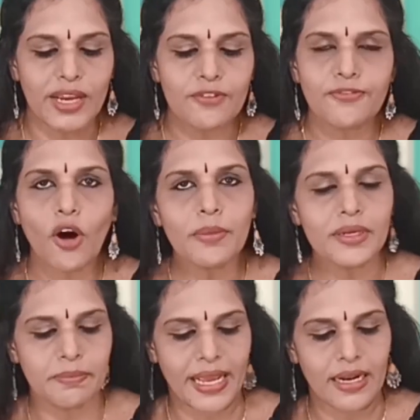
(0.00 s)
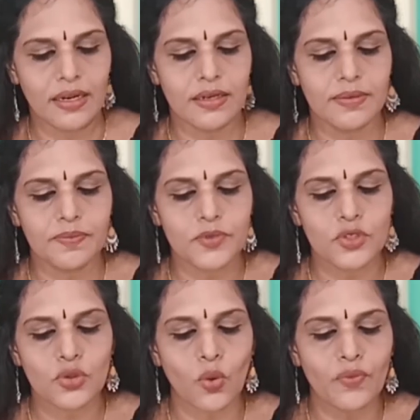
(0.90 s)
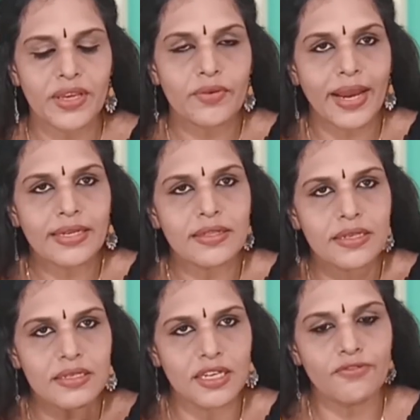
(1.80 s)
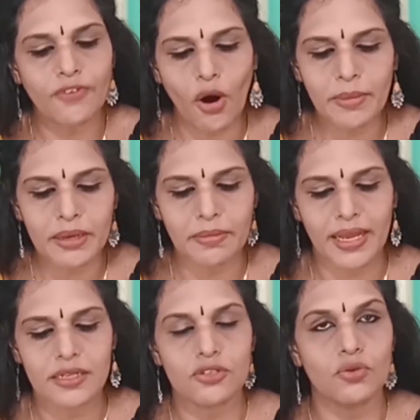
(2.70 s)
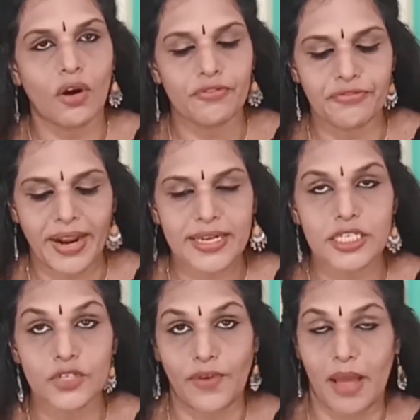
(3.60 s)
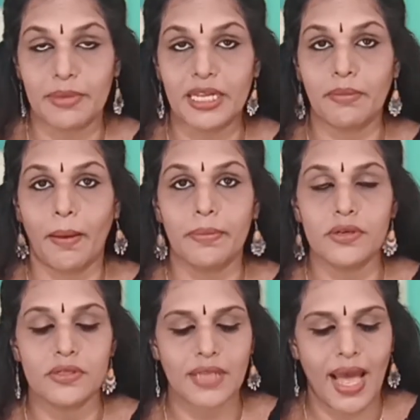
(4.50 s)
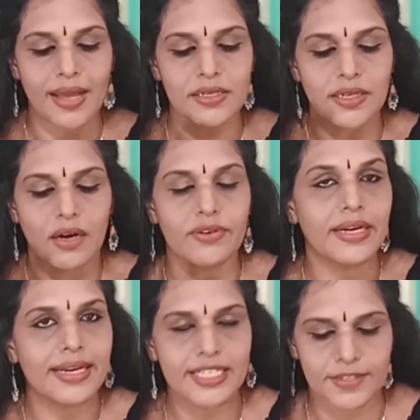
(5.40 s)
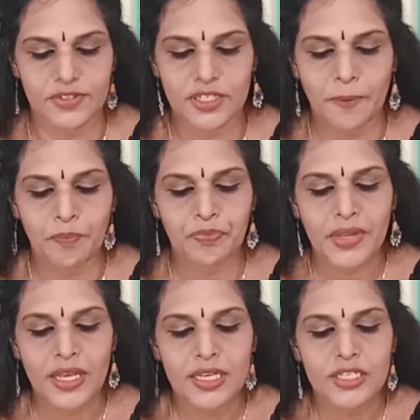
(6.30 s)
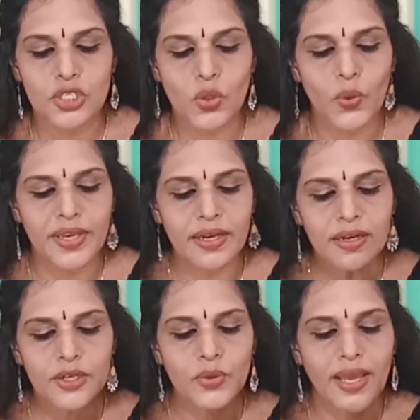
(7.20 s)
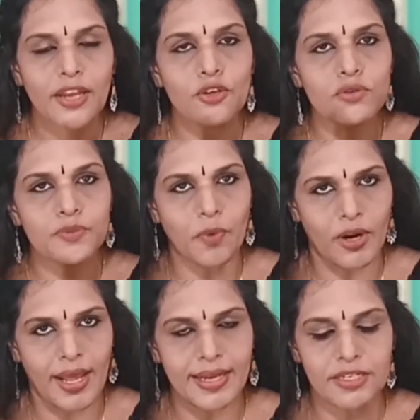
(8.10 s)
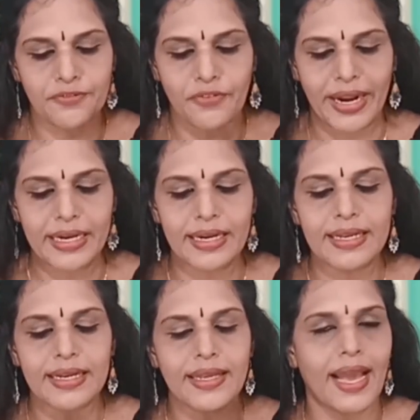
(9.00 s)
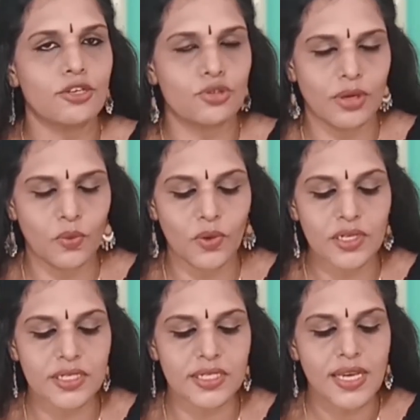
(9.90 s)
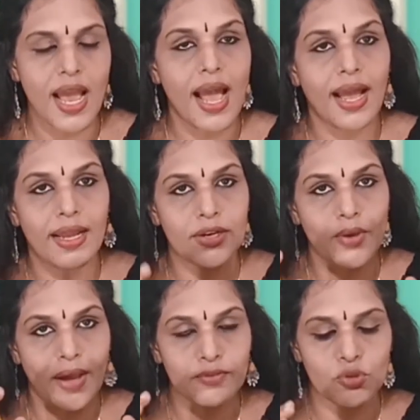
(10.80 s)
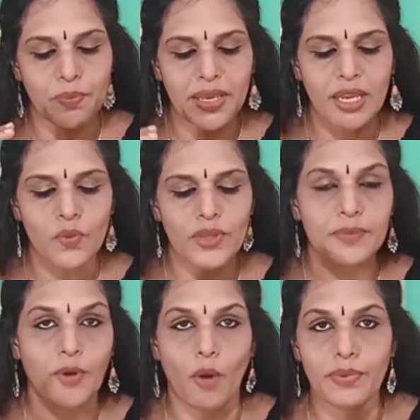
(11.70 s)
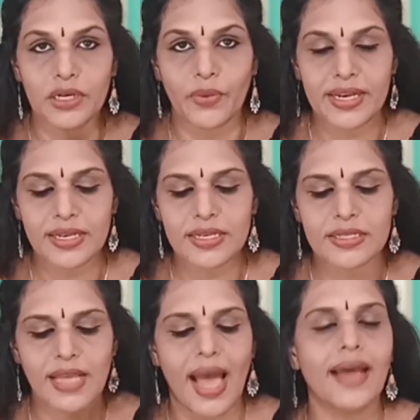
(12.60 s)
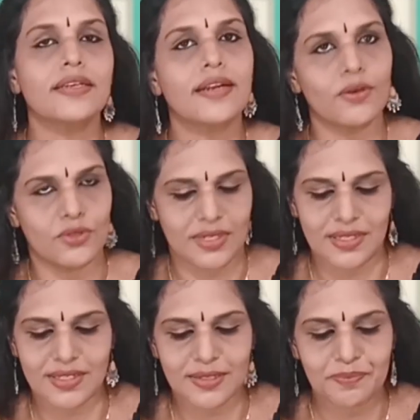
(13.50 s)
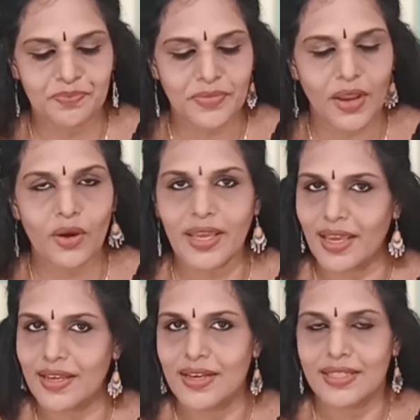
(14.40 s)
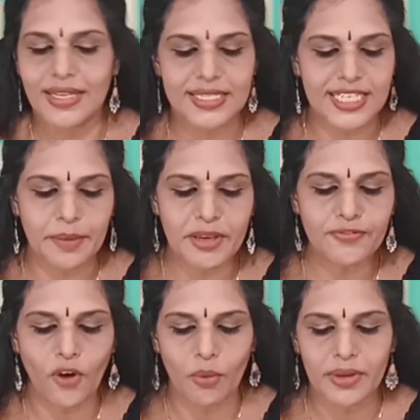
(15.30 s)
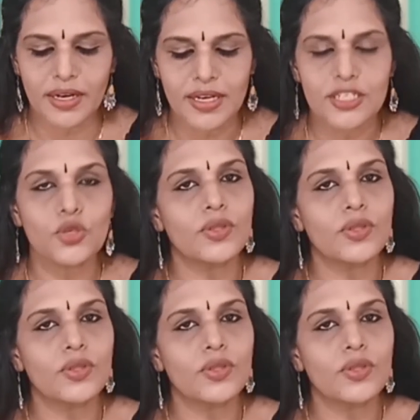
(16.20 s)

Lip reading: informal mail. So we write these informal mails to our friends, family members and our relatives. So here you can use polite, friendly and casual words, and you have to begin with proper greetings and closings. Okay, then semi-formal. So